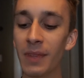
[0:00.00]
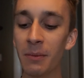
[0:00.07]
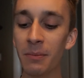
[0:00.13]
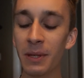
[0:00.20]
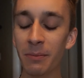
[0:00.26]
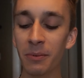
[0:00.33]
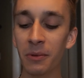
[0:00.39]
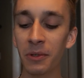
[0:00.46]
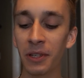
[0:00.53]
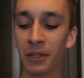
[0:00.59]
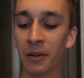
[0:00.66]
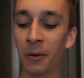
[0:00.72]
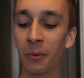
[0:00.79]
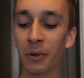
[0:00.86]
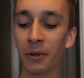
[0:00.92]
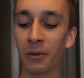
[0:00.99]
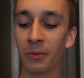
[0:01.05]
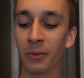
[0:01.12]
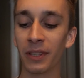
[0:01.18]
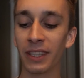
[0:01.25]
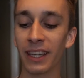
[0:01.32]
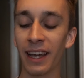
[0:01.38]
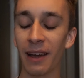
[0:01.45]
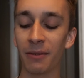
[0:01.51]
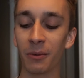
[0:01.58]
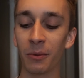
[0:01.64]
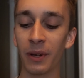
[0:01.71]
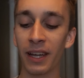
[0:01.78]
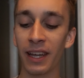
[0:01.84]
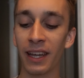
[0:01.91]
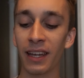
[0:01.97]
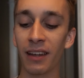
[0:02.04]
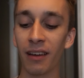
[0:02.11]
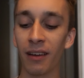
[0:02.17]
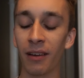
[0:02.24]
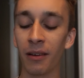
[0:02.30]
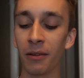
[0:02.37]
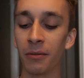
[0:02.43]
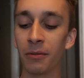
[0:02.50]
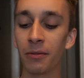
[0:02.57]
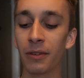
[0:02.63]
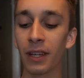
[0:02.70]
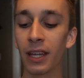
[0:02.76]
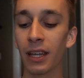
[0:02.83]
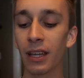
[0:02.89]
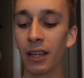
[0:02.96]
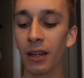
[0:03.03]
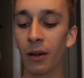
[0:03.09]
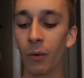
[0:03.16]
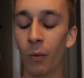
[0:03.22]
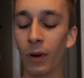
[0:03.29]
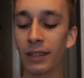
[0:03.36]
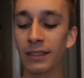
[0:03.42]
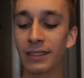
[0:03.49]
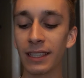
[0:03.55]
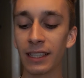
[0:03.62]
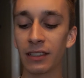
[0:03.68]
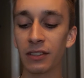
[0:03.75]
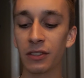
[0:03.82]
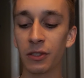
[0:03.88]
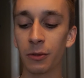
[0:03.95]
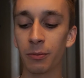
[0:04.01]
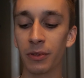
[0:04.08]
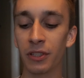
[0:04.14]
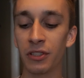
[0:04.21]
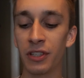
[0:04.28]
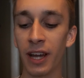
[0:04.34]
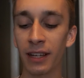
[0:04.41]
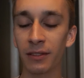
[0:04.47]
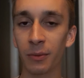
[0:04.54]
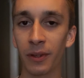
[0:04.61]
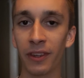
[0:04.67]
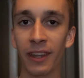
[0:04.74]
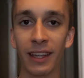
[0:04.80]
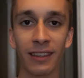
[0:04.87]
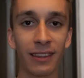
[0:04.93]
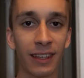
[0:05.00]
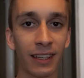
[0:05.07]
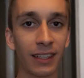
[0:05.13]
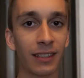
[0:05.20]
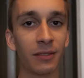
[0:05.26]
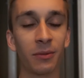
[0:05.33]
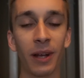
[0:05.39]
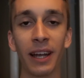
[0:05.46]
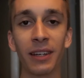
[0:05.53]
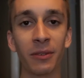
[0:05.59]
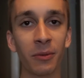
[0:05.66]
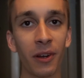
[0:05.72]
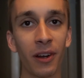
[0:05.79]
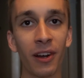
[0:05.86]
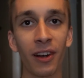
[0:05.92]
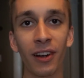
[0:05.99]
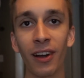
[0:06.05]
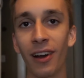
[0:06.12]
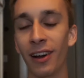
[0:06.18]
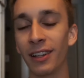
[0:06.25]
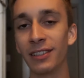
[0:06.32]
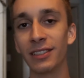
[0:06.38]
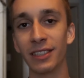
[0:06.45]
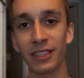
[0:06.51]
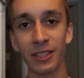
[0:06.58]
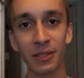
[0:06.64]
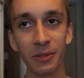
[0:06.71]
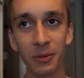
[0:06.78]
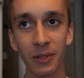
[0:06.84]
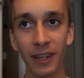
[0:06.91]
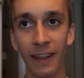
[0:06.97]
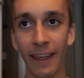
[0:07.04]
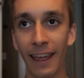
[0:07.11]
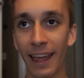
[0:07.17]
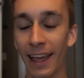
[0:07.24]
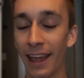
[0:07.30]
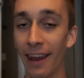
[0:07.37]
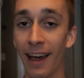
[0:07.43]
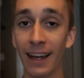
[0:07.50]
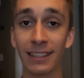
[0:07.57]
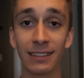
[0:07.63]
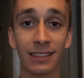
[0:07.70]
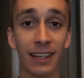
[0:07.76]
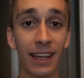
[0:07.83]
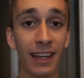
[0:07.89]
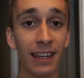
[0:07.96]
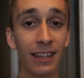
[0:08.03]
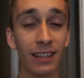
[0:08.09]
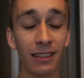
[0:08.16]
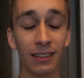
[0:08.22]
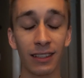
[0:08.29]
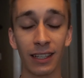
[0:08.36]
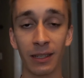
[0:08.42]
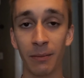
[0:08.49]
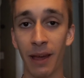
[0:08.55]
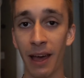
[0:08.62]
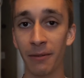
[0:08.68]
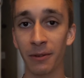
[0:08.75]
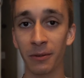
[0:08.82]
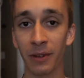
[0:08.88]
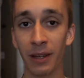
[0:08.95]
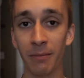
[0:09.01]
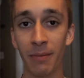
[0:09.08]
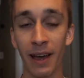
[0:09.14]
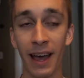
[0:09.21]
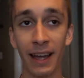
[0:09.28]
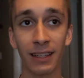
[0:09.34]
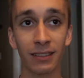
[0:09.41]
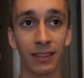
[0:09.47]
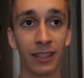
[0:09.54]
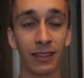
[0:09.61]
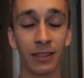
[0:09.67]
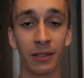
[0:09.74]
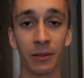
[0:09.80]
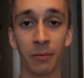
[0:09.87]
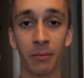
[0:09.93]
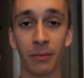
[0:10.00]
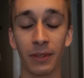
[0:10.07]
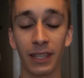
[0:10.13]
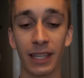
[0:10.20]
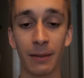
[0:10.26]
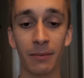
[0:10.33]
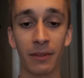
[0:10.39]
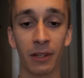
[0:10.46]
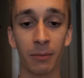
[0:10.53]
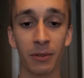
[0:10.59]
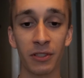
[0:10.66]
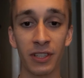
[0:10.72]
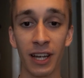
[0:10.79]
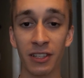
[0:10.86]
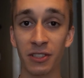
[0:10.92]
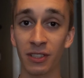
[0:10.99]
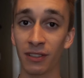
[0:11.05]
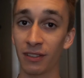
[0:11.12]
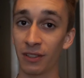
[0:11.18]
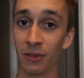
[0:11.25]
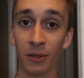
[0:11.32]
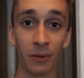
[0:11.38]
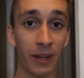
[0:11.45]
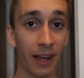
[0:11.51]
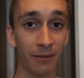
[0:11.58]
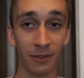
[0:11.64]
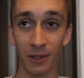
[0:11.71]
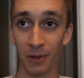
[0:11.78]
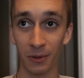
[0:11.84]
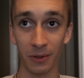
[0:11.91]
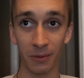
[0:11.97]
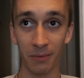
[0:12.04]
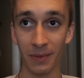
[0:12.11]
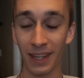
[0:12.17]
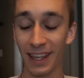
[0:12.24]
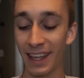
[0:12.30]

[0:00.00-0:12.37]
People in our world really have a way of wanting to project what they think is right and wrong onto you. And I say, let them have it right back. Let them keep their projections. You don't have to own them.